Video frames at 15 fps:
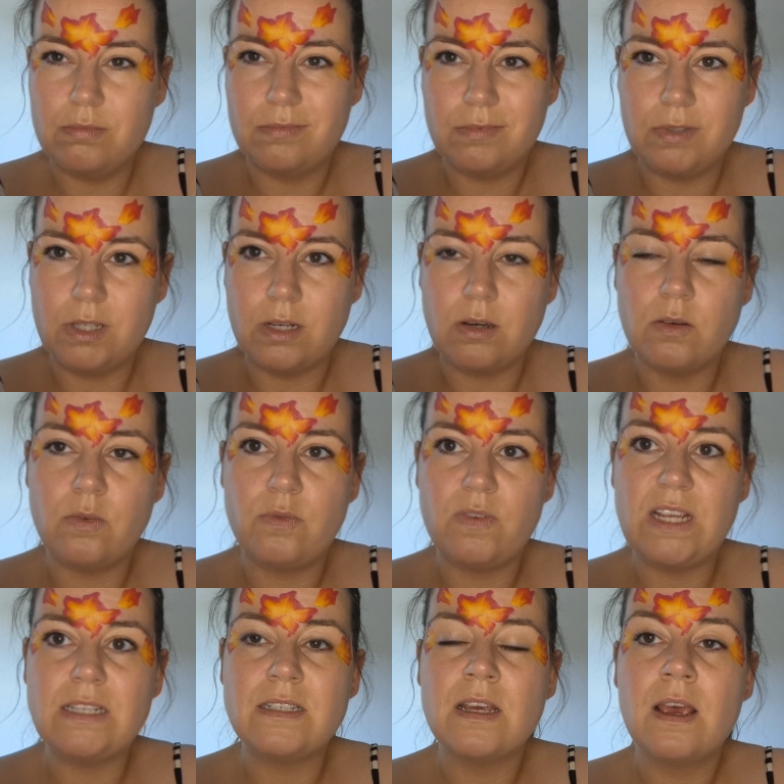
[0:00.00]
you know,
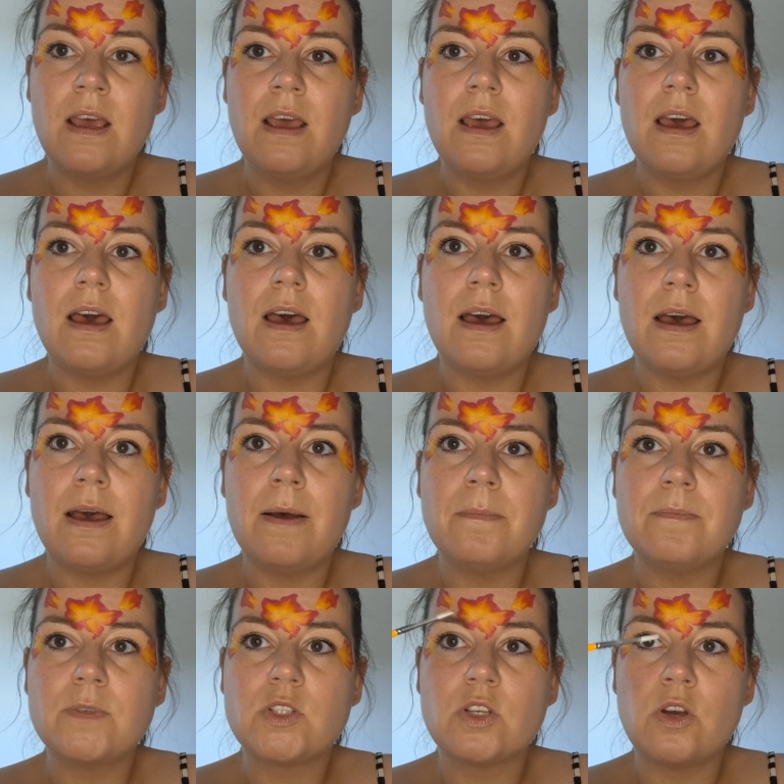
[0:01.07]
fit.
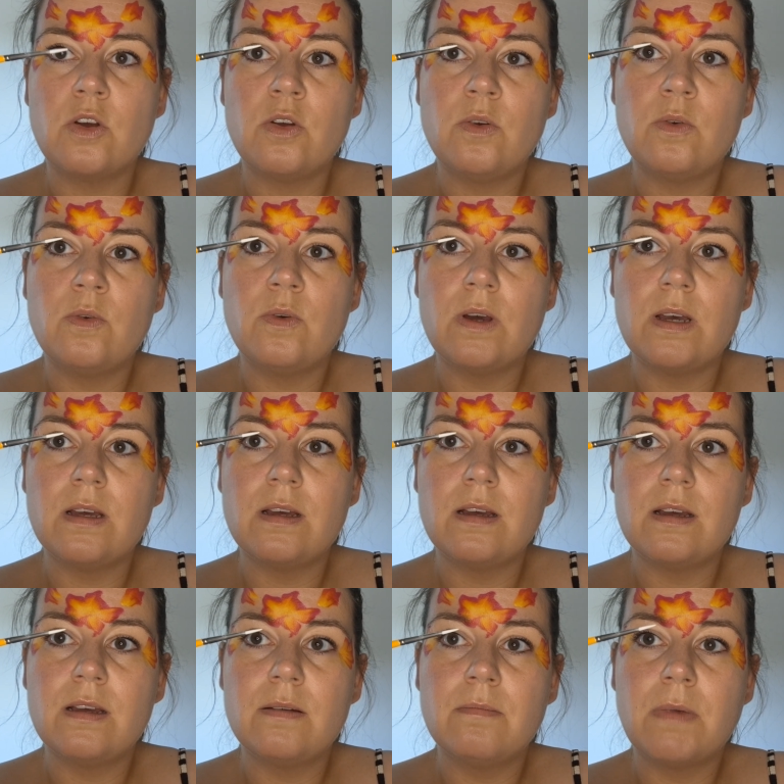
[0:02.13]
So
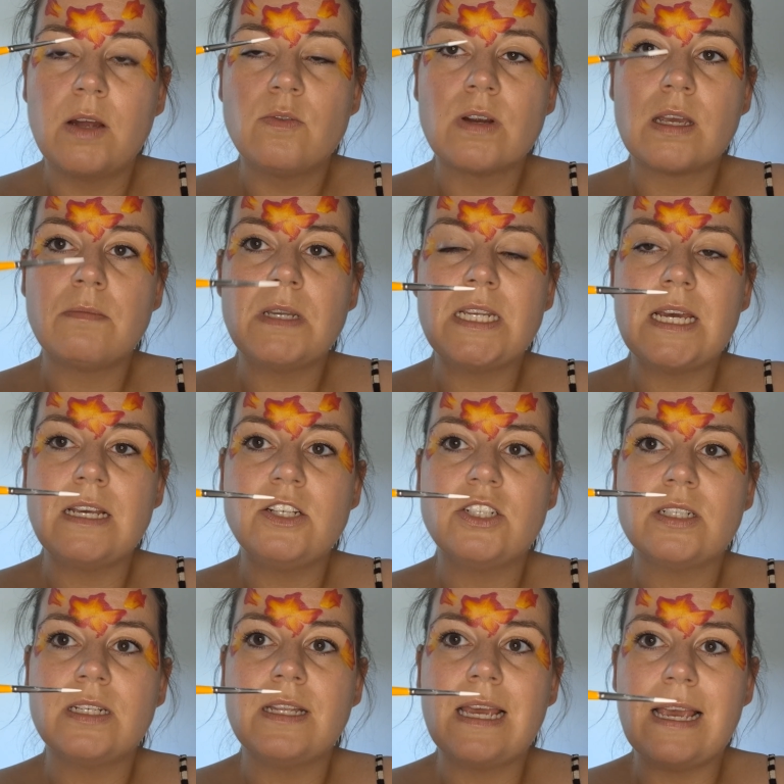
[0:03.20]
my
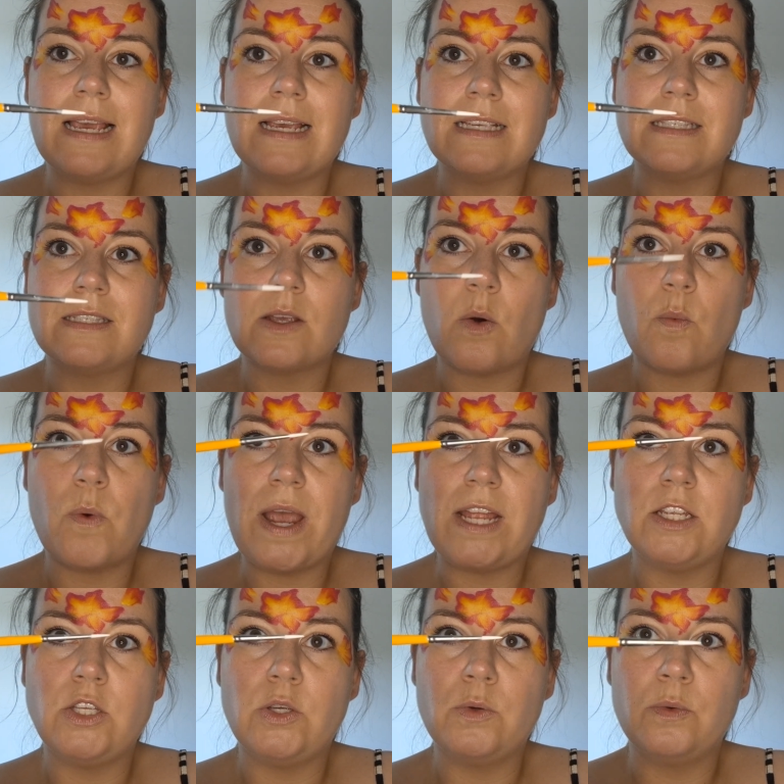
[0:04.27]
recommendation is, when
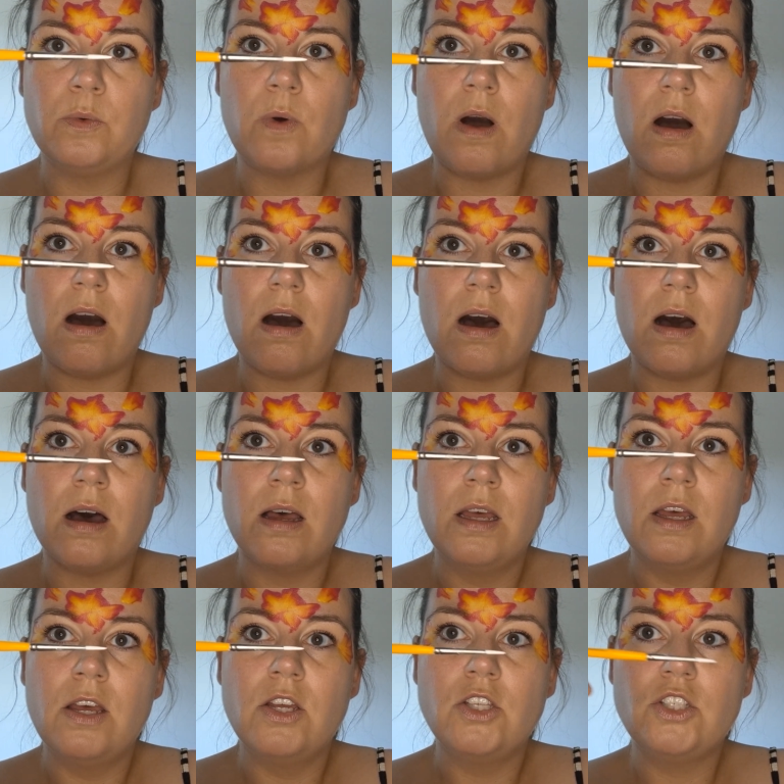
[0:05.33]
you are
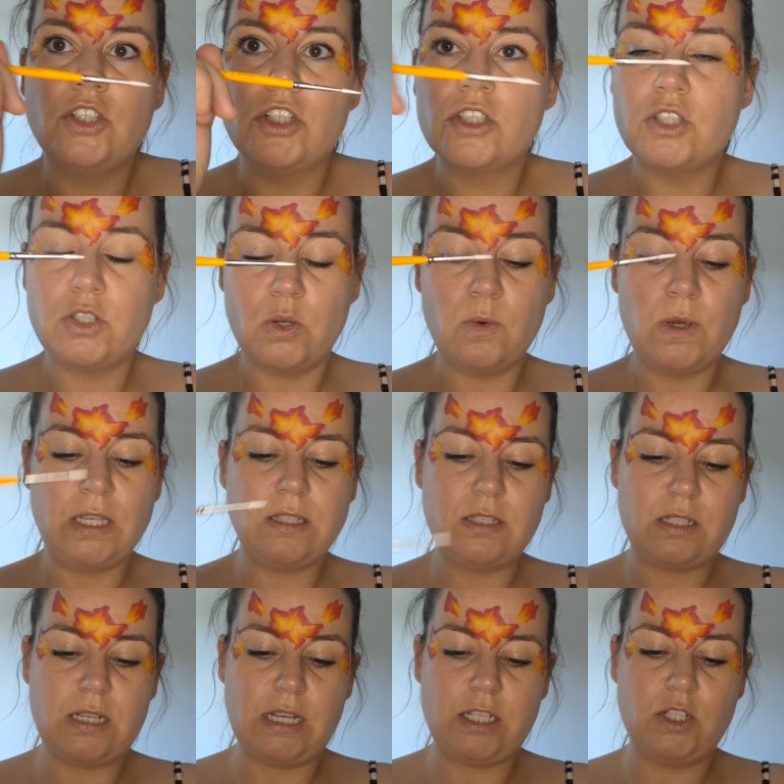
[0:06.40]
just doing
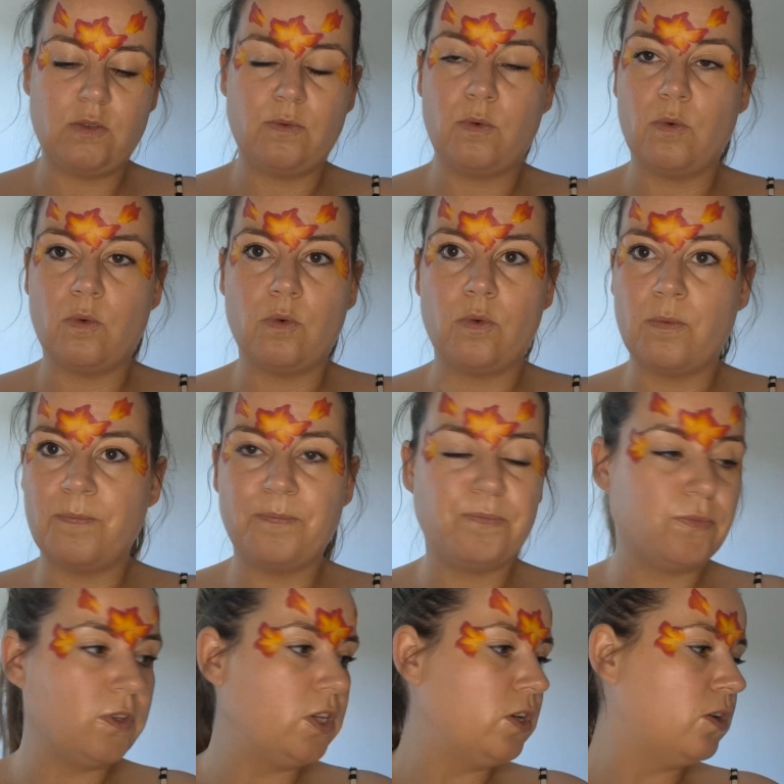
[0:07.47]
stitch for,
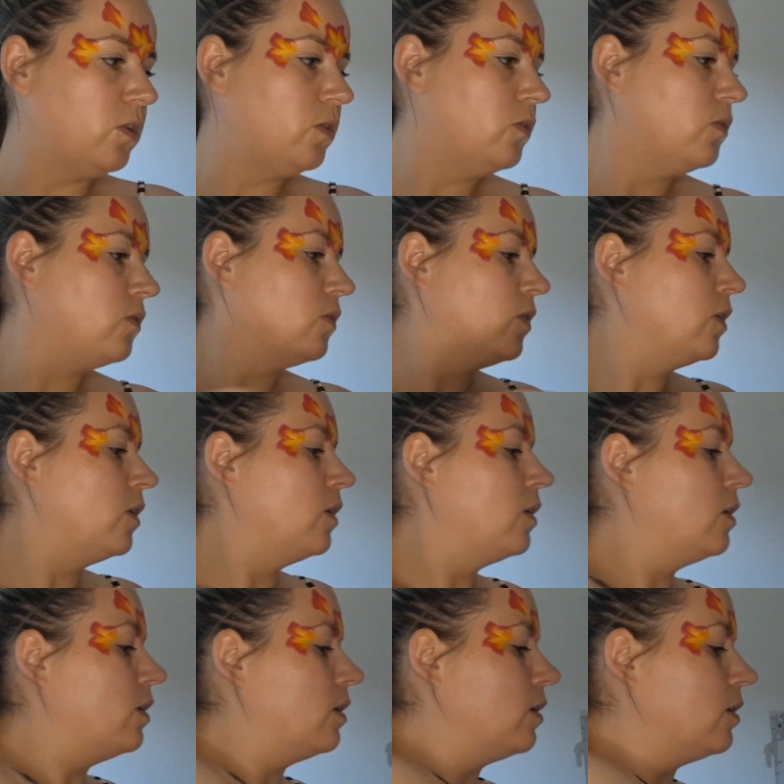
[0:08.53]
you know,
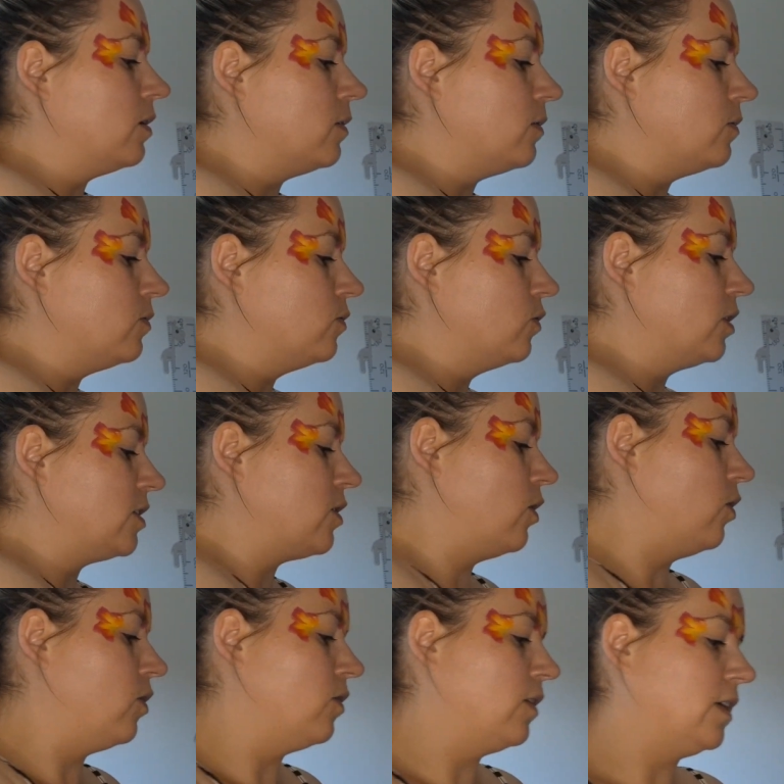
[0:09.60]
not as
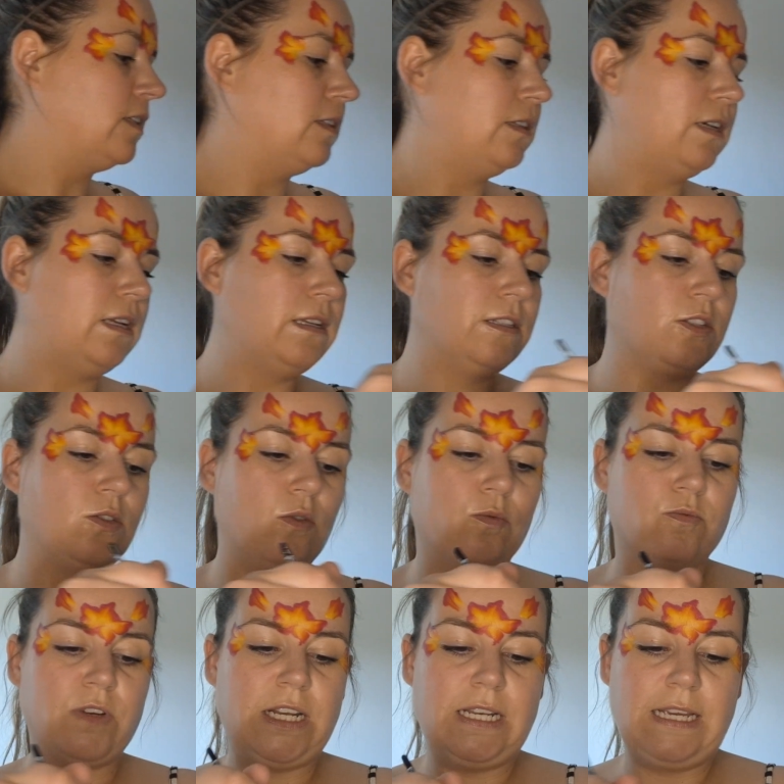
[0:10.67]
long, and it's not
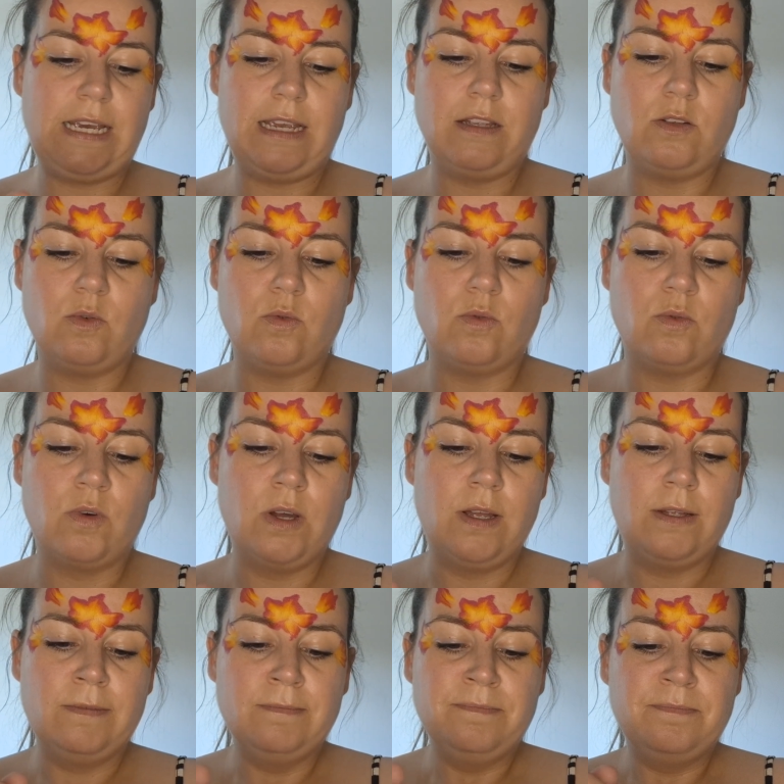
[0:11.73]
really in your
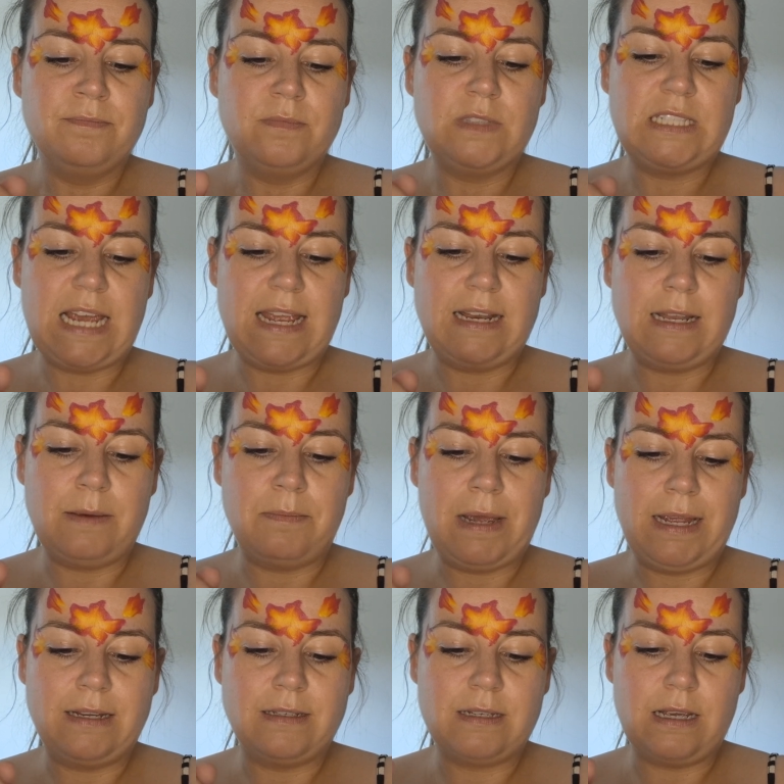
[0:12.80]
daily
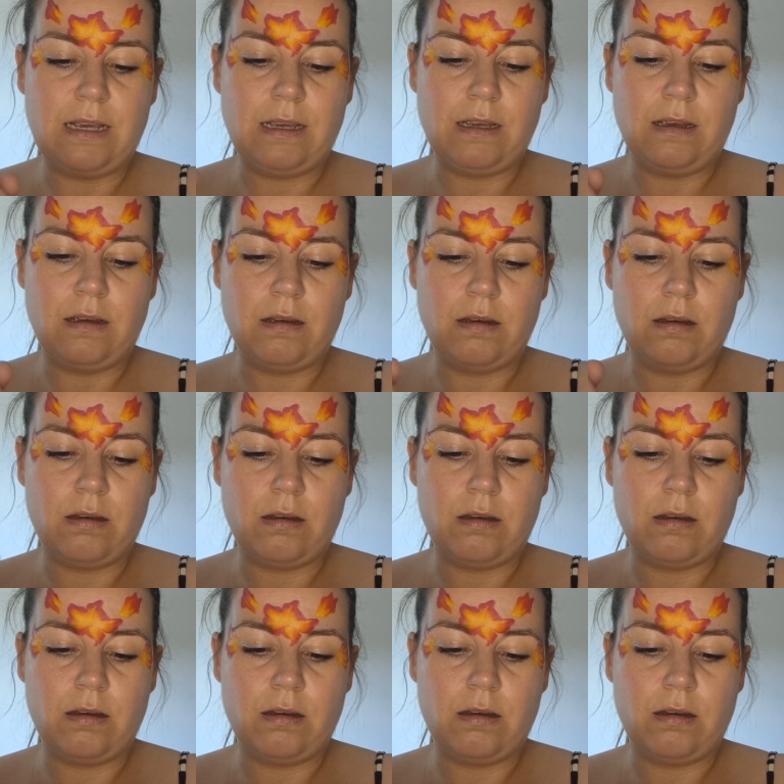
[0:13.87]
painting